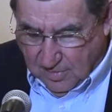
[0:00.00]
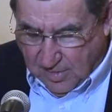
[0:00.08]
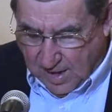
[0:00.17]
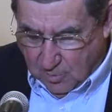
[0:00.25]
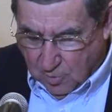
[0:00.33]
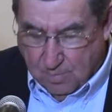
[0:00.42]

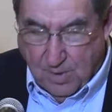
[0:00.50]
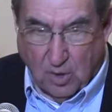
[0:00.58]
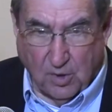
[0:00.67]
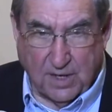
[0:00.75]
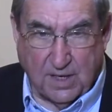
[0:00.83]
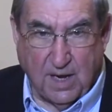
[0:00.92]
They were
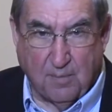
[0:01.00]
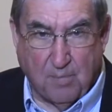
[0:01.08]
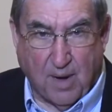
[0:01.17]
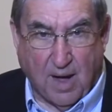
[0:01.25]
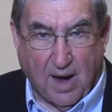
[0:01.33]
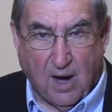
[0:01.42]
building an
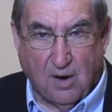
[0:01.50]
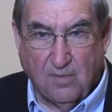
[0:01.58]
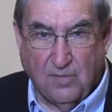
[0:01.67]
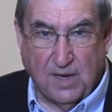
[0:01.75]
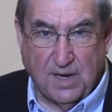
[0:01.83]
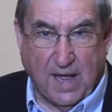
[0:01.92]
empire.
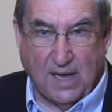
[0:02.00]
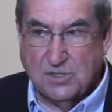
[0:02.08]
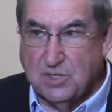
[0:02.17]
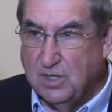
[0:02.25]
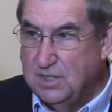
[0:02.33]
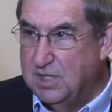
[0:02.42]
The
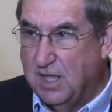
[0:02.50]
nation,